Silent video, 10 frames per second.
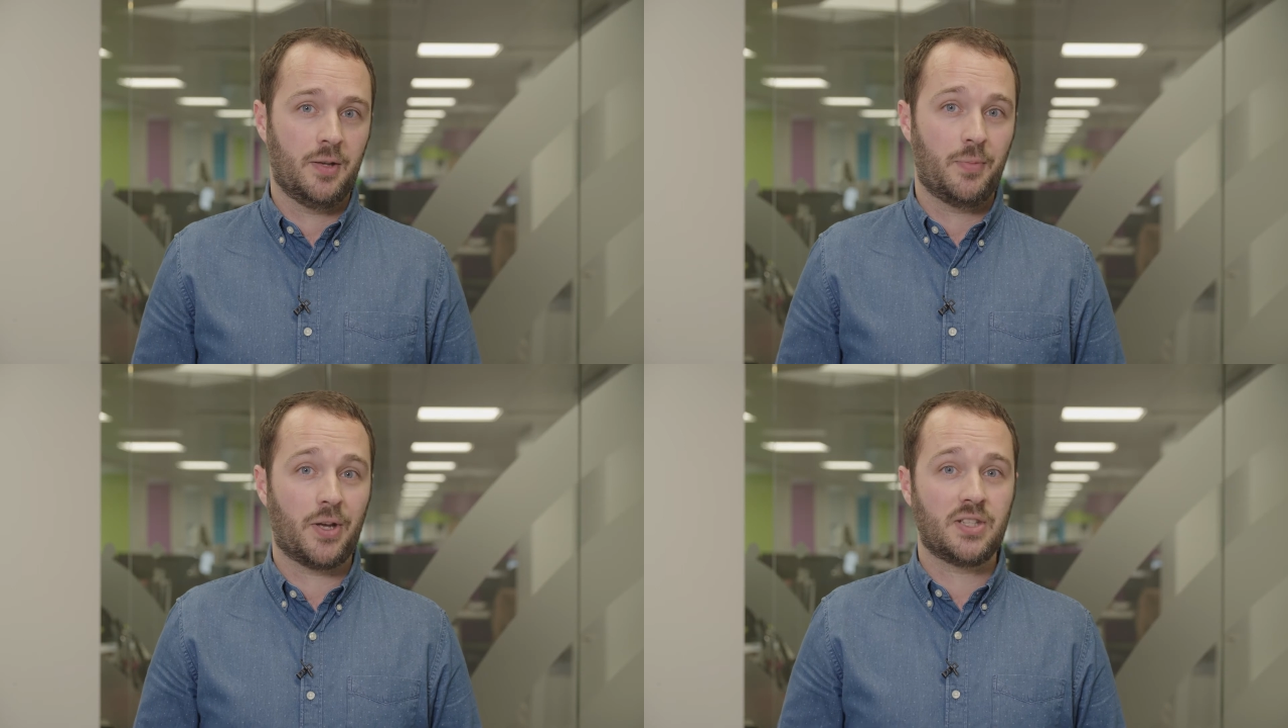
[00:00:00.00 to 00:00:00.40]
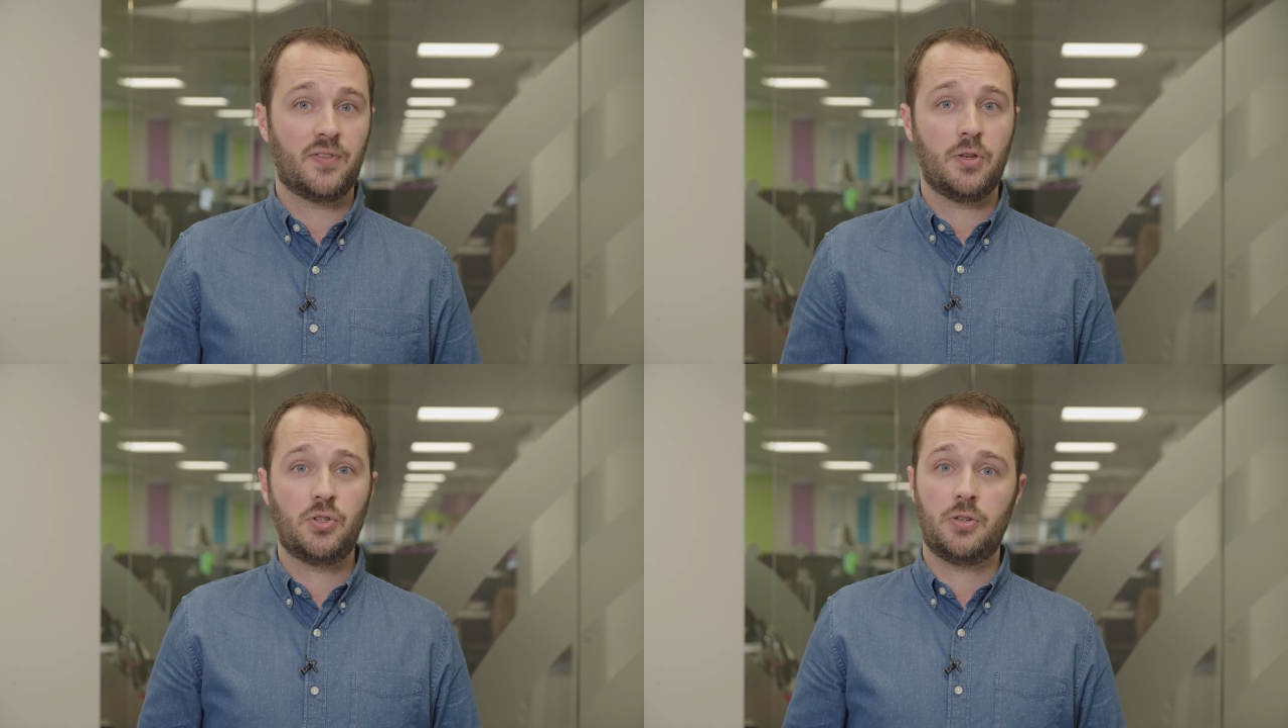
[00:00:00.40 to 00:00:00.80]
Because if
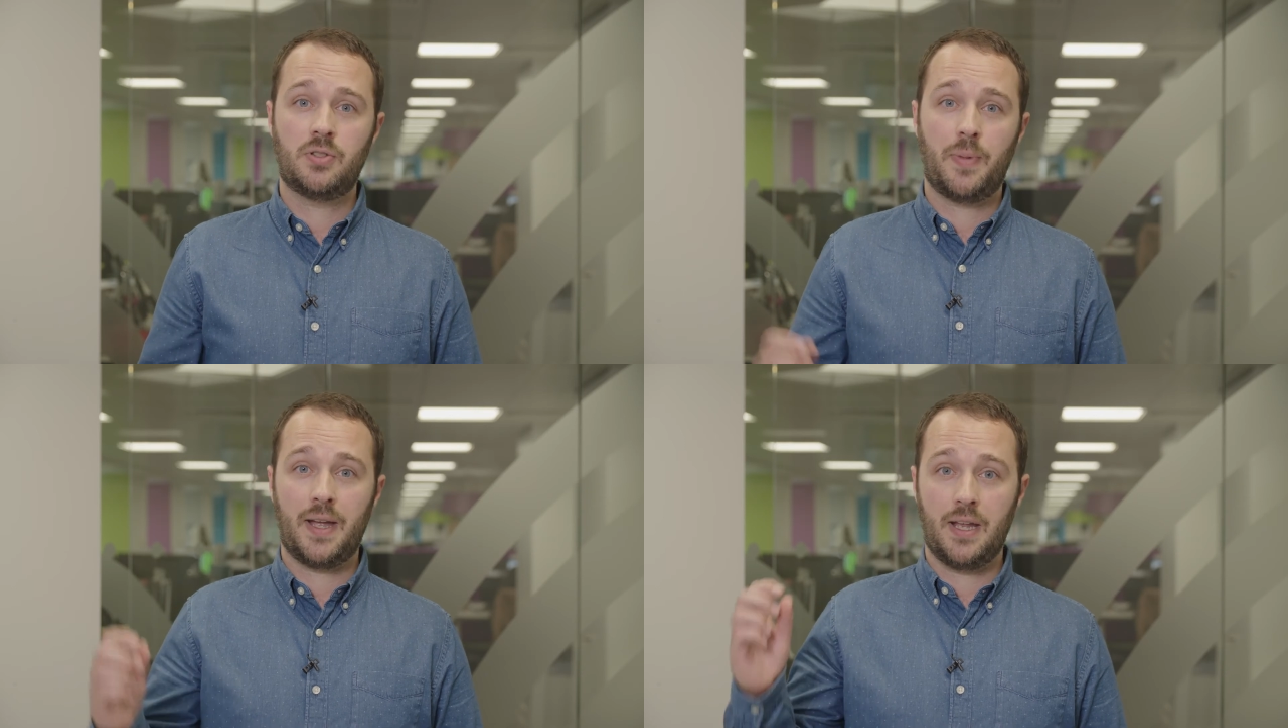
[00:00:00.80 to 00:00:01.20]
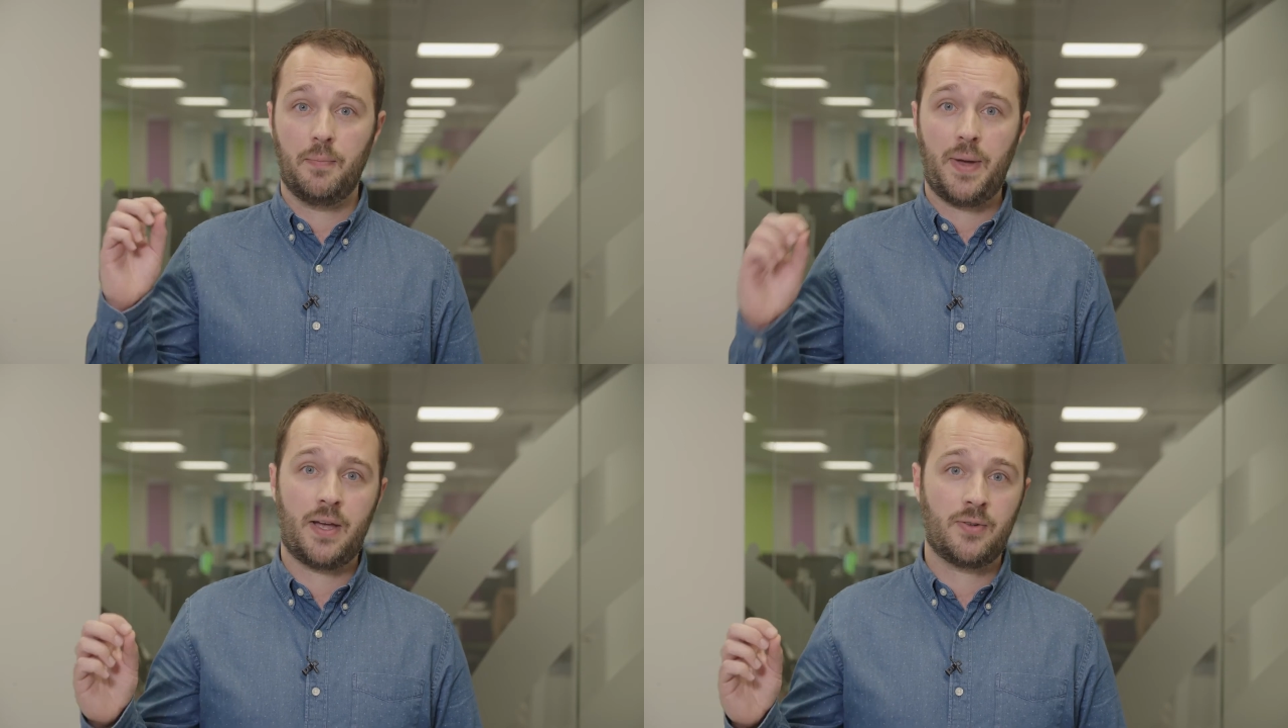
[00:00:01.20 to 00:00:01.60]
you choose to pay in
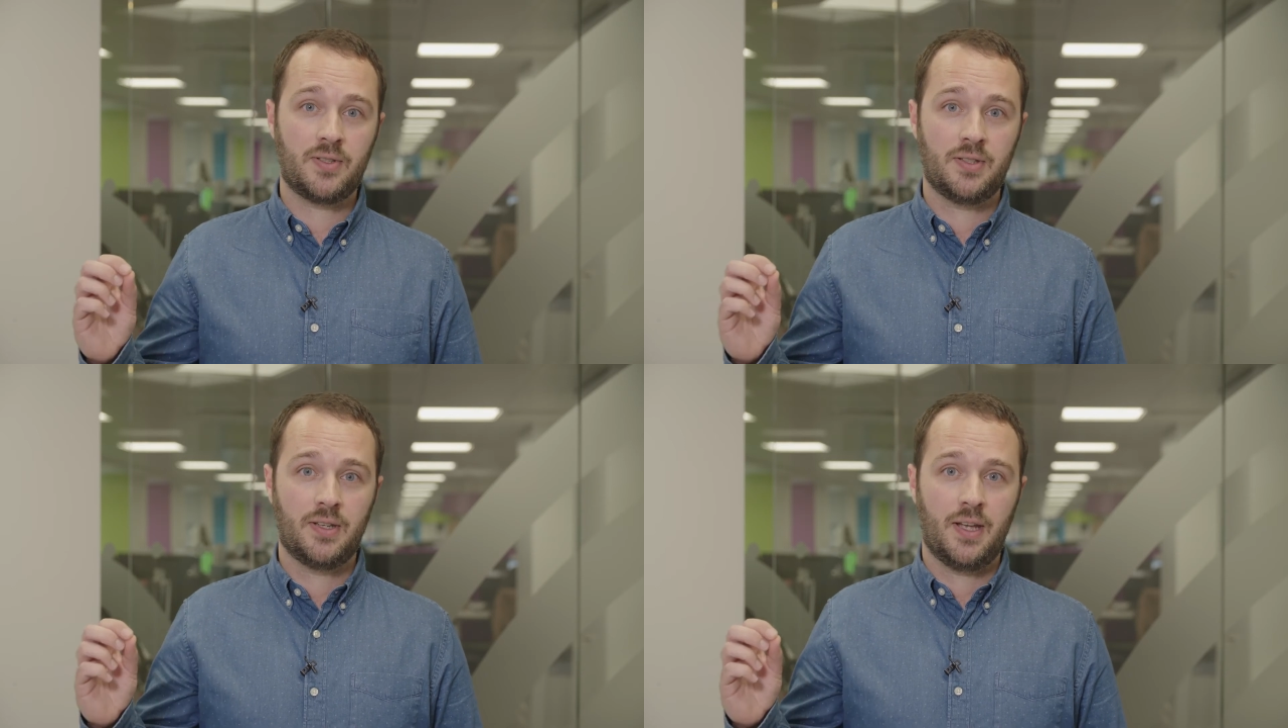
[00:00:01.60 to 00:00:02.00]
pounds,